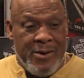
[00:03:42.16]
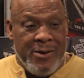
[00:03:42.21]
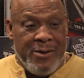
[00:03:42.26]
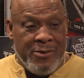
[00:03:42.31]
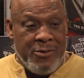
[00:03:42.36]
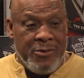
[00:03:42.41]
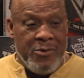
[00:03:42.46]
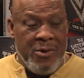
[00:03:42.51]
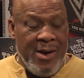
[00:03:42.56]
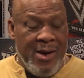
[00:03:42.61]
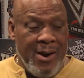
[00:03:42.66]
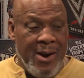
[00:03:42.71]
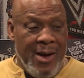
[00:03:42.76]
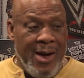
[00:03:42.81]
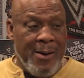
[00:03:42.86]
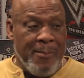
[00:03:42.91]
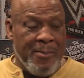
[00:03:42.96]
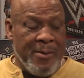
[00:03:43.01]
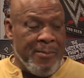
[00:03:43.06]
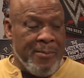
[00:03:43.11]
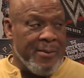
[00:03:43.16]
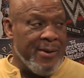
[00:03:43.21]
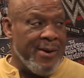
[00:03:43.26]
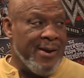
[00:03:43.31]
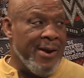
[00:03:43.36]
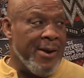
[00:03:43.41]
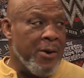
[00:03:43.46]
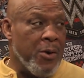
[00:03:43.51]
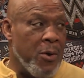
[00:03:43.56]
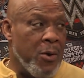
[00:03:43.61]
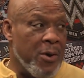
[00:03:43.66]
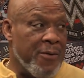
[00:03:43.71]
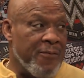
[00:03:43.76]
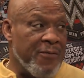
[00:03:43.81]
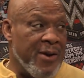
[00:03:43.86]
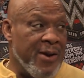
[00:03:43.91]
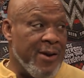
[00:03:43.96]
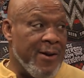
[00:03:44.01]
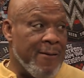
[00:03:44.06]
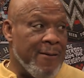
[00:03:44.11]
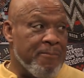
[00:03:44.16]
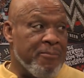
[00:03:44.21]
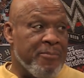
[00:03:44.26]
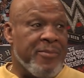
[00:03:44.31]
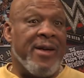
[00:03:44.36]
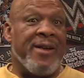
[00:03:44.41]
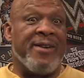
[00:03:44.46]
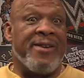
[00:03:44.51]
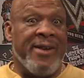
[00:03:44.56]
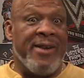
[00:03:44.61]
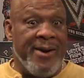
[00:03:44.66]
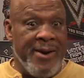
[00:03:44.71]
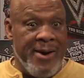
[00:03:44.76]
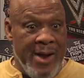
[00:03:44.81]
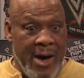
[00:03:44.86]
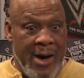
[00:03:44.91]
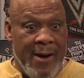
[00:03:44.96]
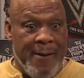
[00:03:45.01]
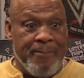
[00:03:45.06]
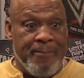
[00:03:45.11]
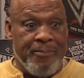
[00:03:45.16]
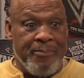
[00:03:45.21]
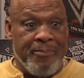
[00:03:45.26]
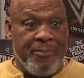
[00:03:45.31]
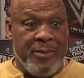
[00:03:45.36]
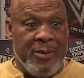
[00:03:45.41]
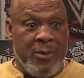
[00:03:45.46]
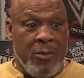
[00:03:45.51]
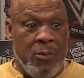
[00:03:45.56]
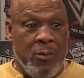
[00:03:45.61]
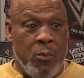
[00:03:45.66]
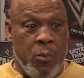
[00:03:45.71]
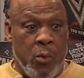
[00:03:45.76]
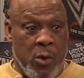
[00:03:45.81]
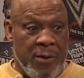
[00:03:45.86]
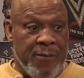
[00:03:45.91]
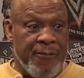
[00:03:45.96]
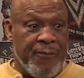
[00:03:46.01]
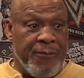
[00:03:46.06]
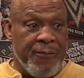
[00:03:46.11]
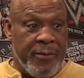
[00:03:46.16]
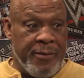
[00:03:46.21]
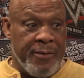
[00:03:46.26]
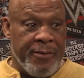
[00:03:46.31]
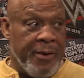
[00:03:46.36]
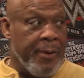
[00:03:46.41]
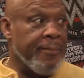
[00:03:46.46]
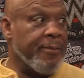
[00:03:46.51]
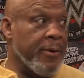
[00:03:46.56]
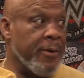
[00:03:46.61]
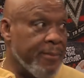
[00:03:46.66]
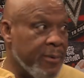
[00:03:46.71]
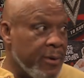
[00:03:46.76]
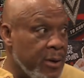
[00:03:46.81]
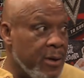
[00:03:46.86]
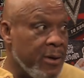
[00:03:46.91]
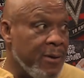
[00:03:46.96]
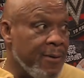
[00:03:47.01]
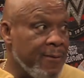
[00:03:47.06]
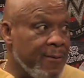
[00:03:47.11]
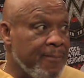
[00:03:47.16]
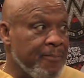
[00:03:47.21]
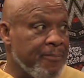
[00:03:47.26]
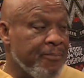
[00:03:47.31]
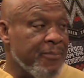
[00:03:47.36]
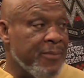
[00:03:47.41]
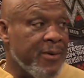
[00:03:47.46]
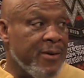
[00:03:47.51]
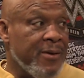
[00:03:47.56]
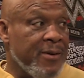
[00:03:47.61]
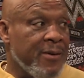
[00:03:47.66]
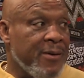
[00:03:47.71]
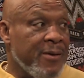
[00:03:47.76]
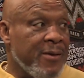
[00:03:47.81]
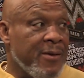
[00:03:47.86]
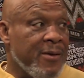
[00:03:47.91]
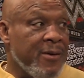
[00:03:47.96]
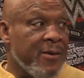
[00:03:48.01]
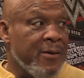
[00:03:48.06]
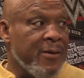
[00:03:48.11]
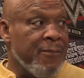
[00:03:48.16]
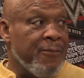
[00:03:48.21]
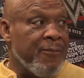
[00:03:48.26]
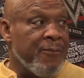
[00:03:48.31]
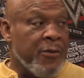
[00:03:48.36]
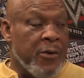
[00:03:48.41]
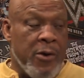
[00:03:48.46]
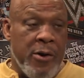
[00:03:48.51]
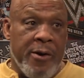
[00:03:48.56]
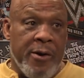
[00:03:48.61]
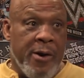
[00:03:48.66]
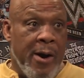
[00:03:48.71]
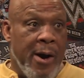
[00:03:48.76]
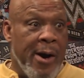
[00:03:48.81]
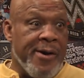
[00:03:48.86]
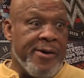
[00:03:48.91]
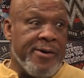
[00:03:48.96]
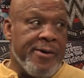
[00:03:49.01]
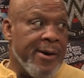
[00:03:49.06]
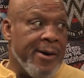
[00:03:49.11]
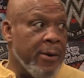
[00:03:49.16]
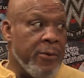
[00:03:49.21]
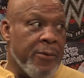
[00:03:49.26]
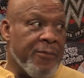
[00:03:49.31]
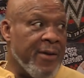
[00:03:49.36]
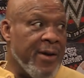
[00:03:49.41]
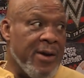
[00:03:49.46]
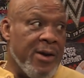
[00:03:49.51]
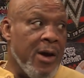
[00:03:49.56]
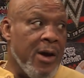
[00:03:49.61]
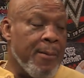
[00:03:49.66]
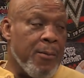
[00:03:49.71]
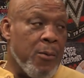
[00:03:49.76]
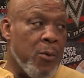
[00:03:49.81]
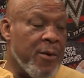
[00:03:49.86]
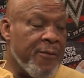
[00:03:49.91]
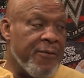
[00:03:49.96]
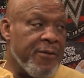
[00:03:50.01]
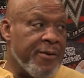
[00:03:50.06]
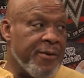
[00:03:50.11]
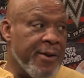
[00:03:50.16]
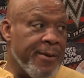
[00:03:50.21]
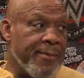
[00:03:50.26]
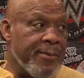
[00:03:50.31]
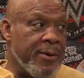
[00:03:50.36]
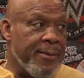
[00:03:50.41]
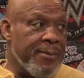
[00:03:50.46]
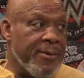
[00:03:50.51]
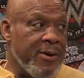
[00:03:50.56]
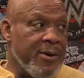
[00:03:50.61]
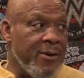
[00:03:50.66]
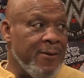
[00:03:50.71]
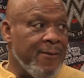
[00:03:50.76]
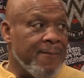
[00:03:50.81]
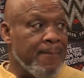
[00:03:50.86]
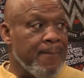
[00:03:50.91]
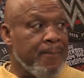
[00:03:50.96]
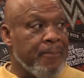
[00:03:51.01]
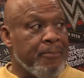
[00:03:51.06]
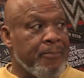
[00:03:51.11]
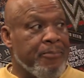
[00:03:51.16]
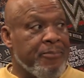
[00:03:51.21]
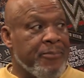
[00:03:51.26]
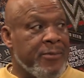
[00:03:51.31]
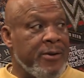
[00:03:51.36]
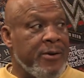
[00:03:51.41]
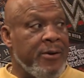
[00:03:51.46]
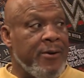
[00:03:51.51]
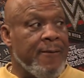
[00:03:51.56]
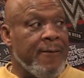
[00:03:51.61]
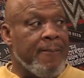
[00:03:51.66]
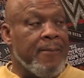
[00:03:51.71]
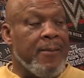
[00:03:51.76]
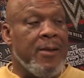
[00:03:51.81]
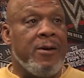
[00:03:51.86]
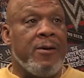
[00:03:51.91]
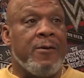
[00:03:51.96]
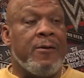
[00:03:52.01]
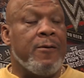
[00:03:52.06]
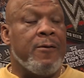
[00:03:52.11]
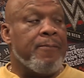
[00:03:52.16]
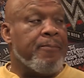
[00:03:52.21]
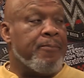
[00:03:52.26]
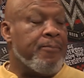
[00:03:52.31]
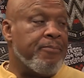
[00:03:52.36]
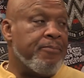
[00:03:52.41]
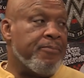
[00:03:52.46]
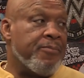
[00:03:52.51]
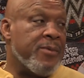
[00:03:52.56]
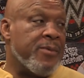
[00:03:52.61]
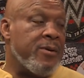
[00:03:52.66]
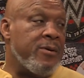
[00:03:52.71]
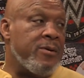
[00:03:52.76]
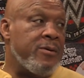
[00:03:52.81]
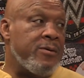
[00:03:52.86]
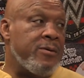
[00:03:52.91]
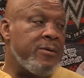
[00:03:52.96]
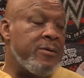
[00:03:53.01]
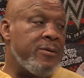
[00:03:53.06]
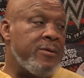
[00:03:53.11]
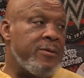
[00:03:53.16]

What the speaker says: So you had a lot of people in the Hall of Fame that did not work for WWE. Vern Gagne, I don't think he ever worked for WWE. No. See? Were you surprised to learn that